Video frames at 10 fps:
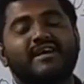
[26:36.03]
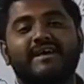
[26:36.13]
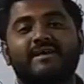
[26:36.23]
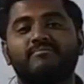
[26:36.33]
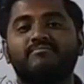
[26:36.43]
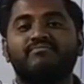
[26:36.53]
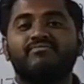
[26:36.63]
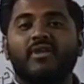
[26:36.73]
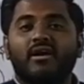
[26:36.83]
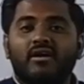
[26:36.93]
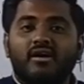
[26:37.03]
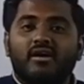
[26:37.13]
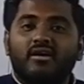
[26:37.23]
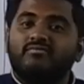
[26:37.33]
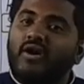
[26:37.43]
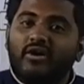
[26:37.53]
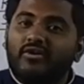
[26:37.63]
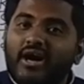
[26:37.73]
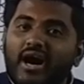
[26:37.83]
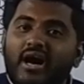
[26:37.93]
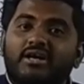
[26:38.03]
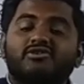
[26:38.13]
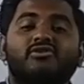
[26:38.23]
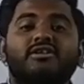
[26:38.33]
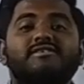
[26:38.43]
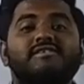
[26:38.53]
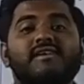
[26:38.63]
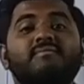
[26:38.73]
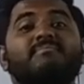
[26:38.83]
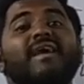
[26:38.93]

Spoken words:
is added. Followed? So this is in